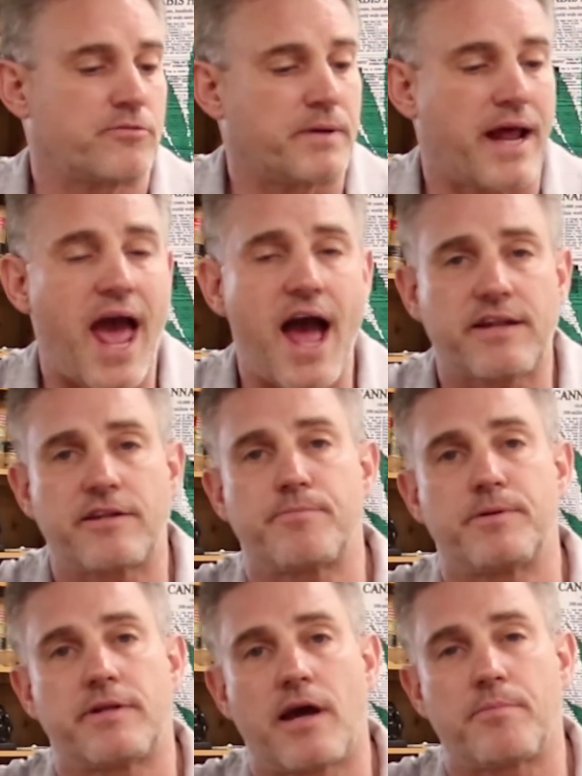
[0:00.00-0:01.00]
But active
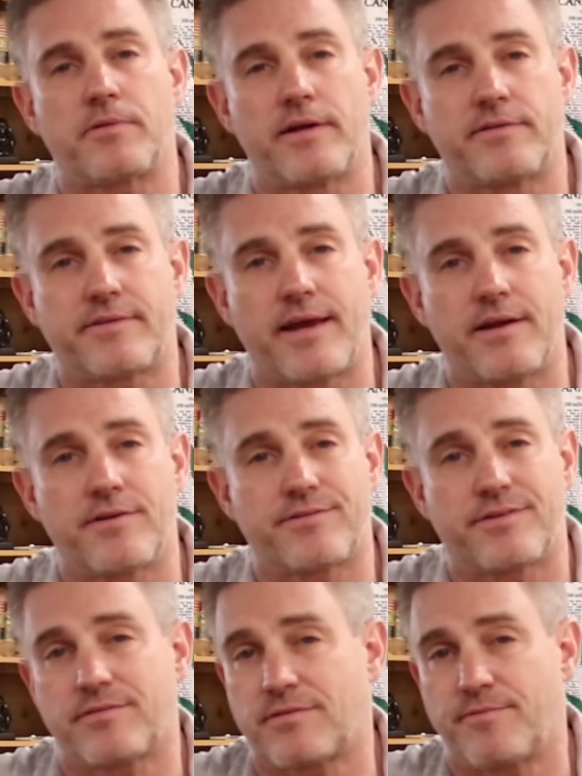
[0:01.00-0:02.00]
metabolites stay in your
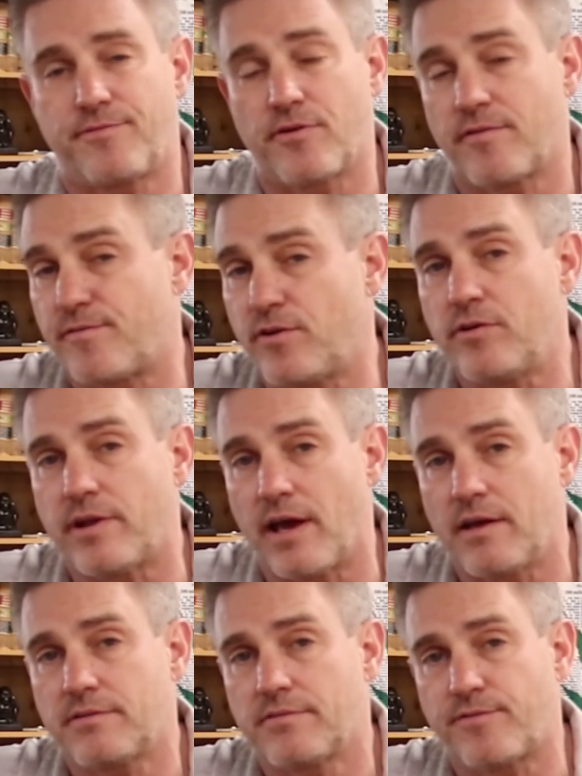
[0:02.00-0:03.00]
system for a few
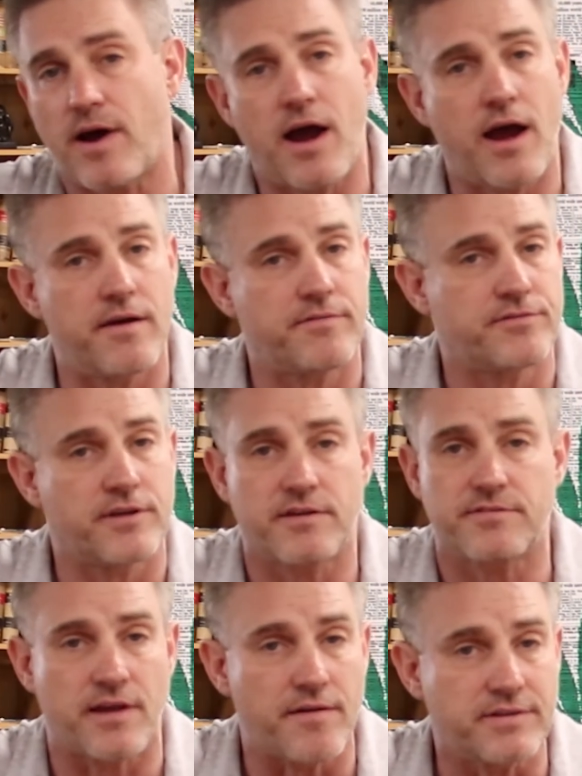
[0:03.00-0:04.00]
days, 5,
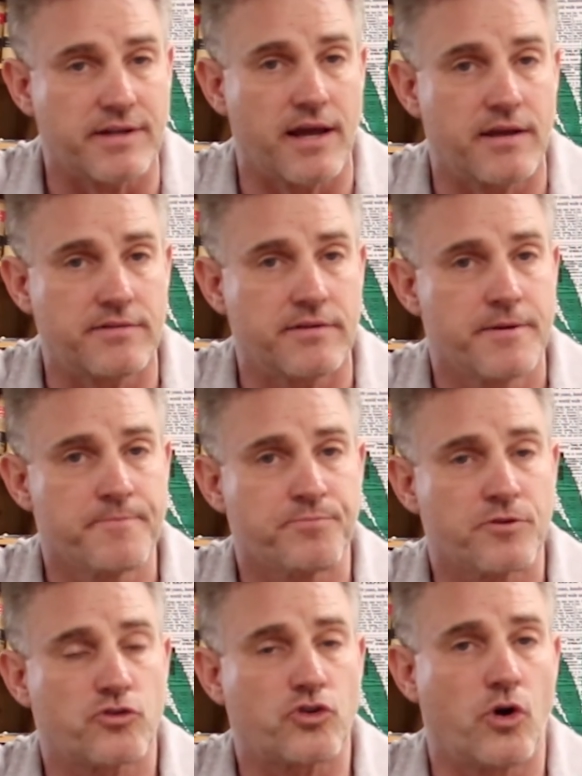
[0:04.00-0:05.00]
6, 7 days.
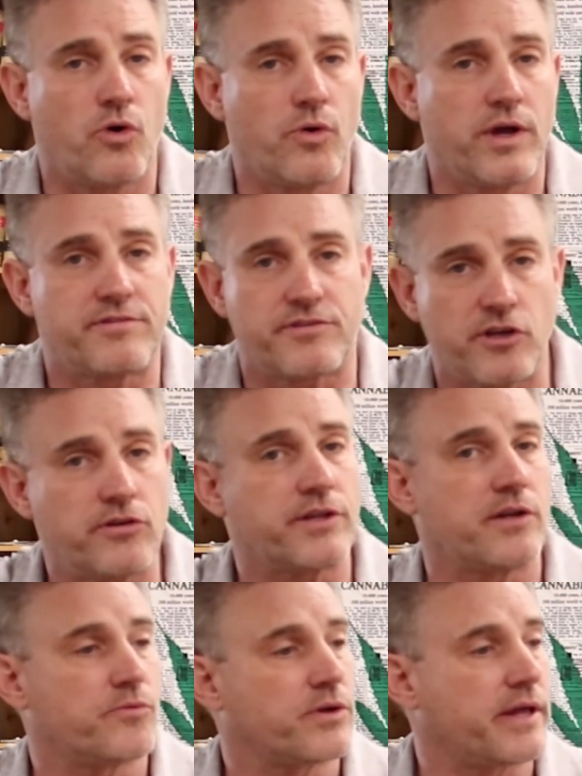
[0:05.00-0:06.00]
So it still
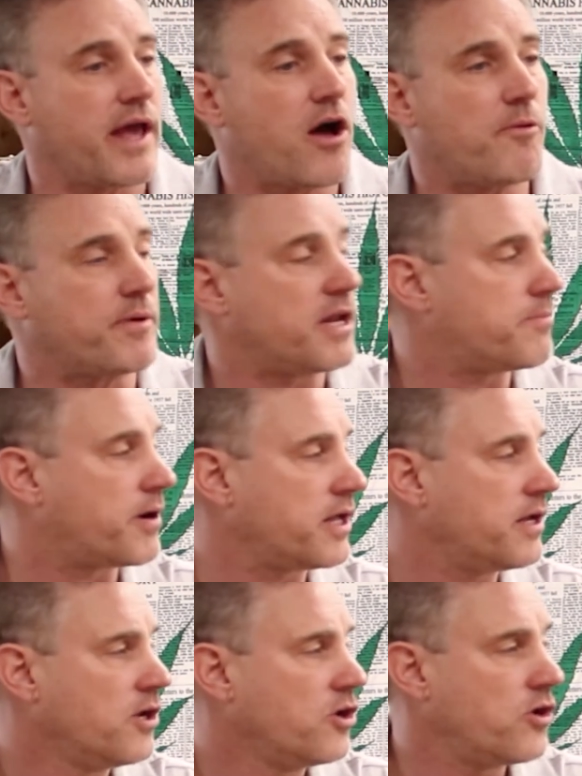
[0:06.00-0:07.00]
didn't really help
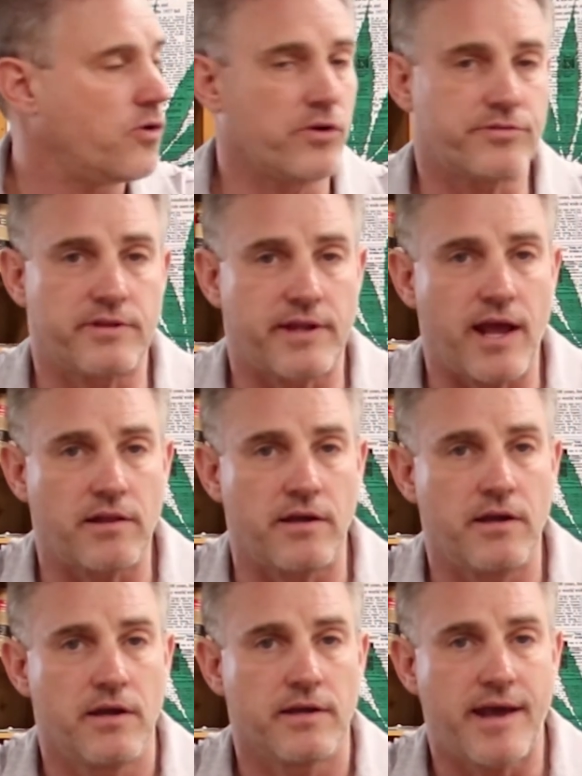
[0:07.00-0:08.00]
anybody who was a
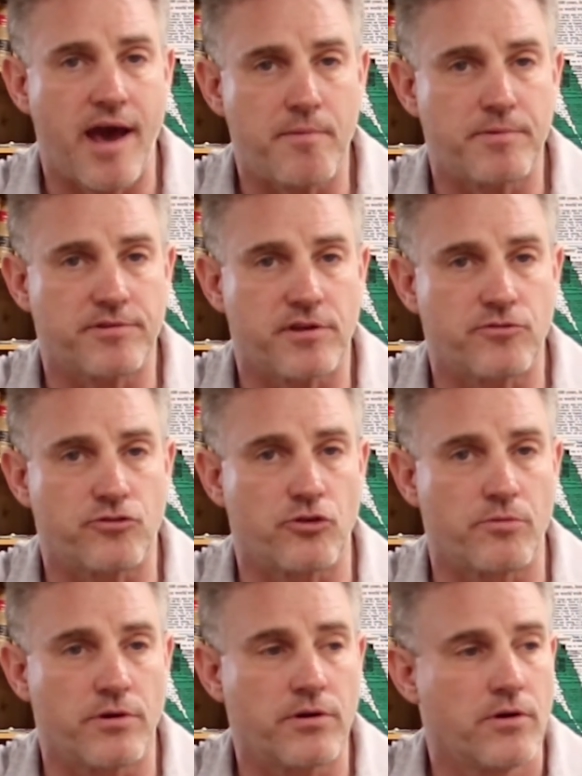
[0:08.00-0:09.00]
daily cannabis
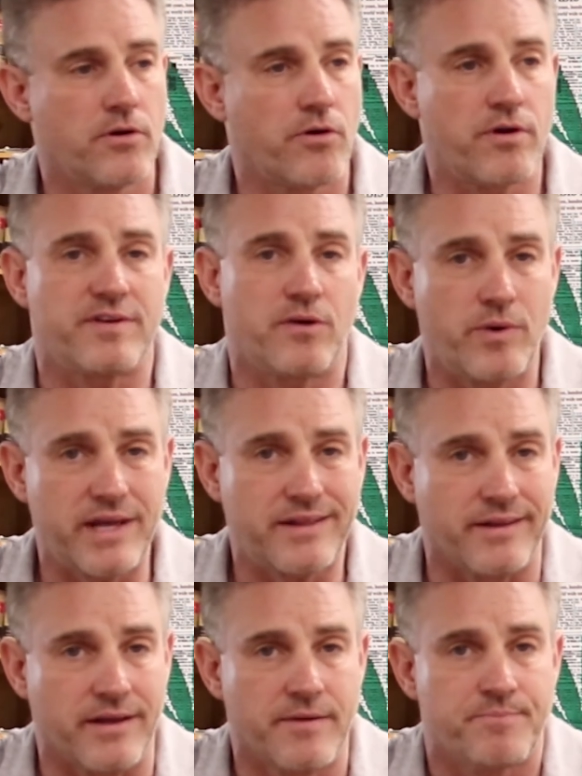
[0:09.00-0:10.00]
consumer or even a
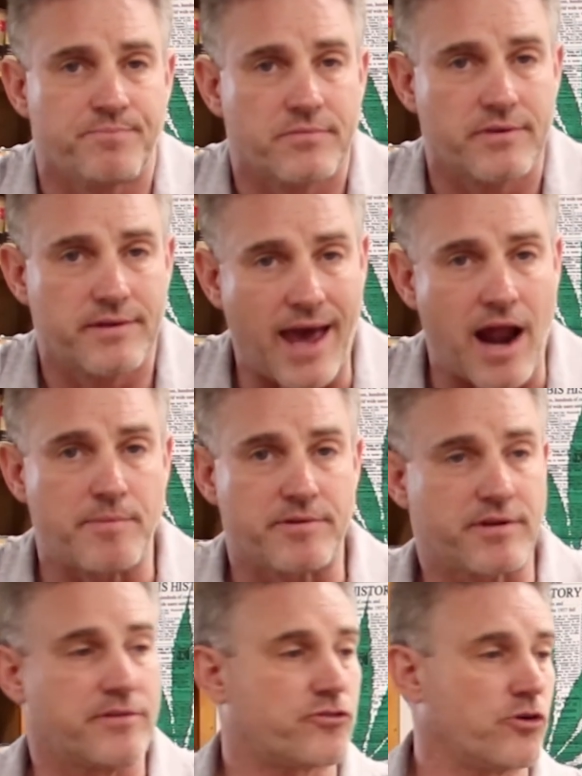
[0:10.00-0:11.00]
weekly cannabis
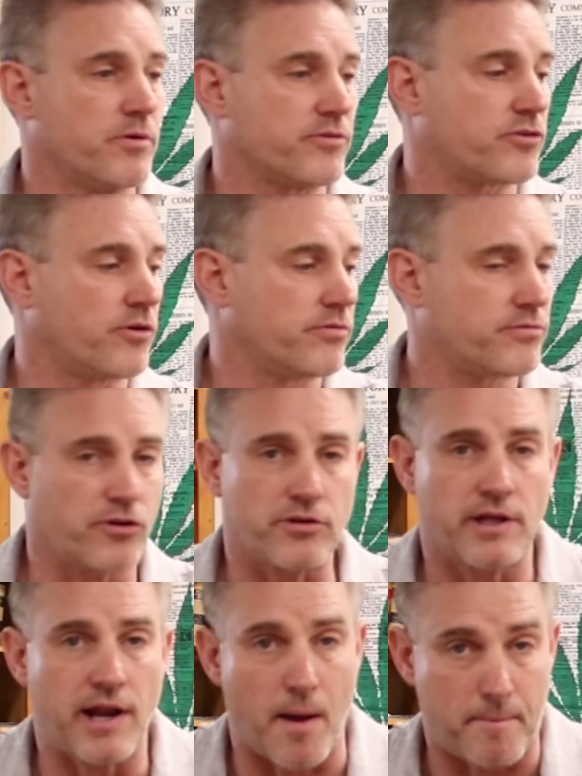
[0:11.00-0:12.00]
consumer. So
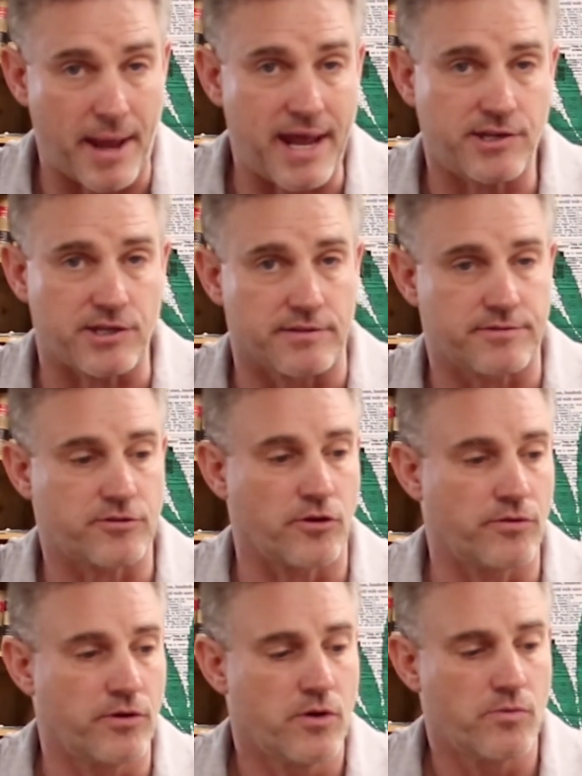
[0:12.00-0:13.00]
certainly not patients.
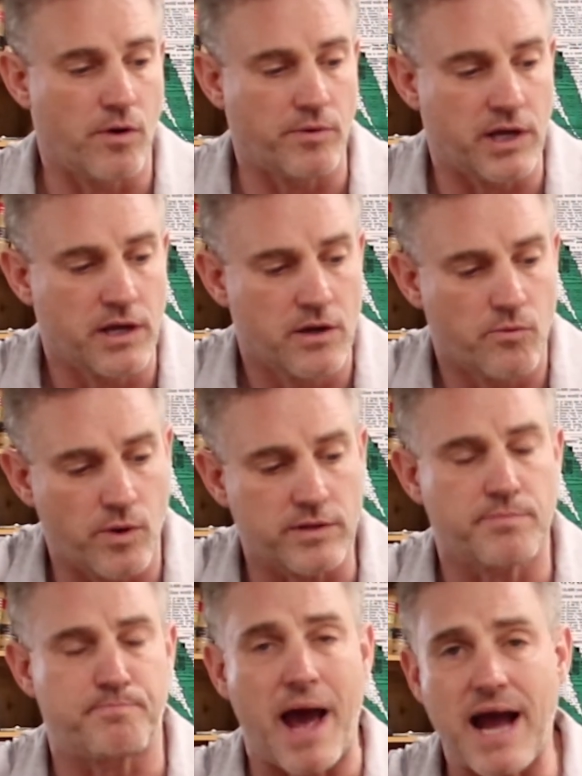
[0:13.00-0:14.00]
So when we
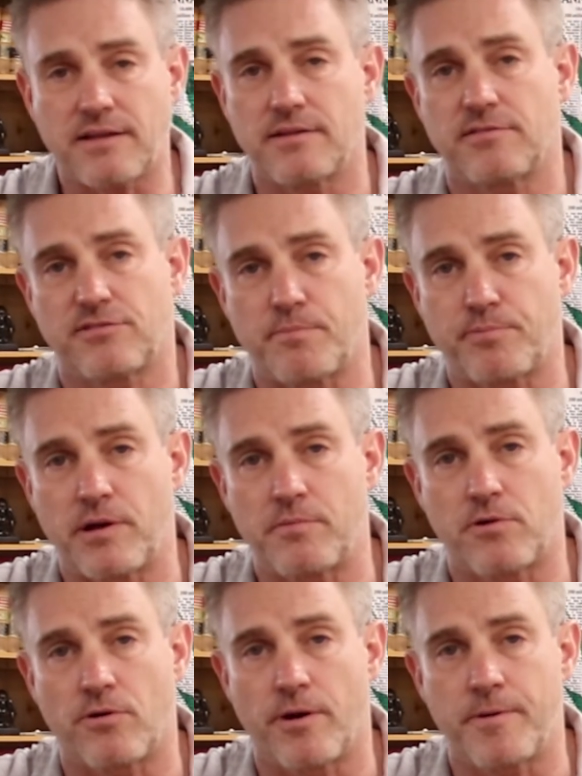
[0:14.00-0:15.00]
went back to the Supreme
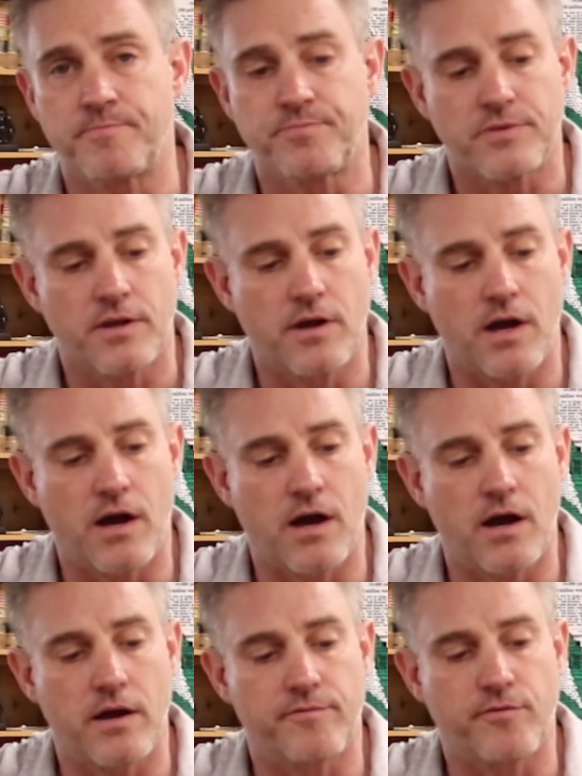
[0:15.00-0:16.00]
Court
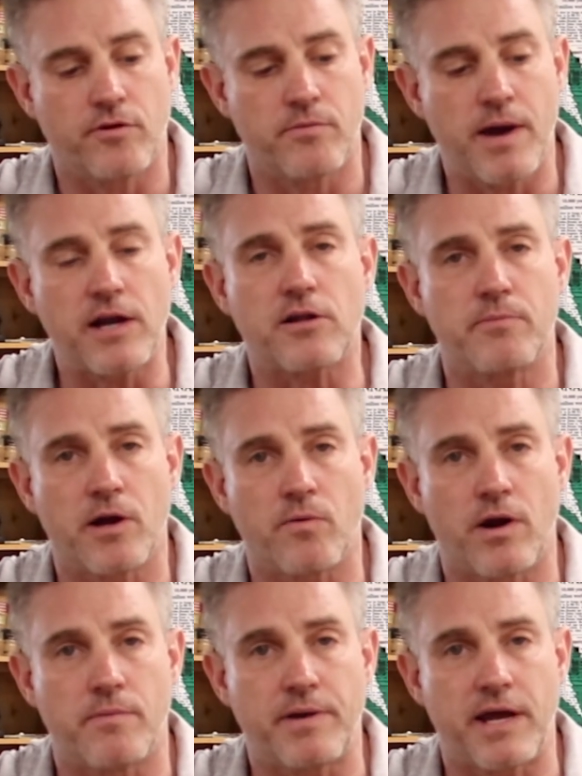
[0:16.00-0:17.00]
for medical
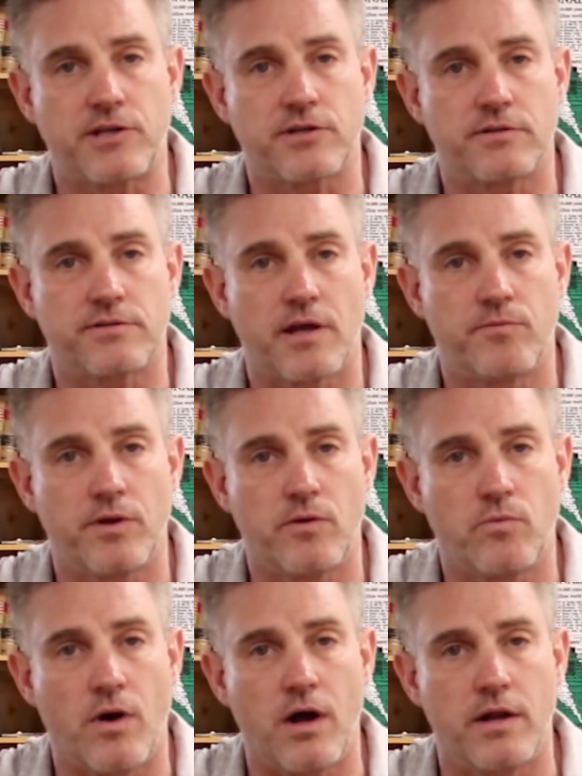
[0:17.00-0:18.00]
marijuana patients and we
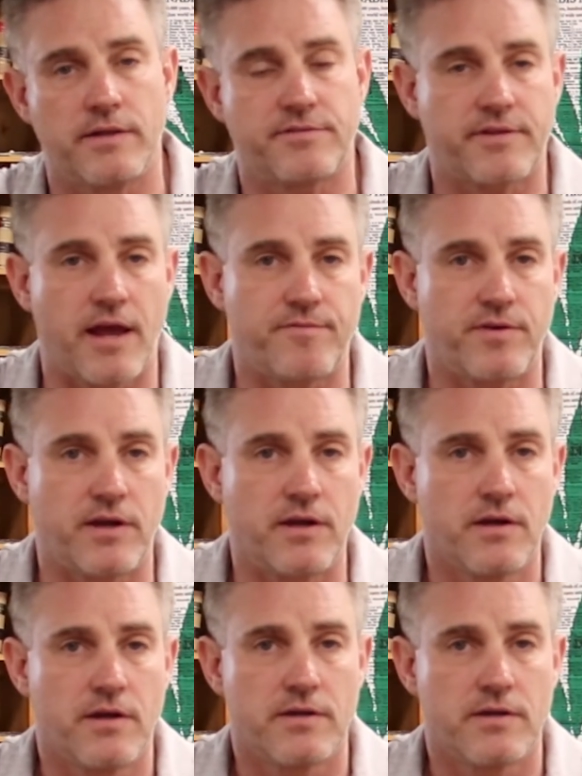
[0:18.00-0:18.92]
won in State v.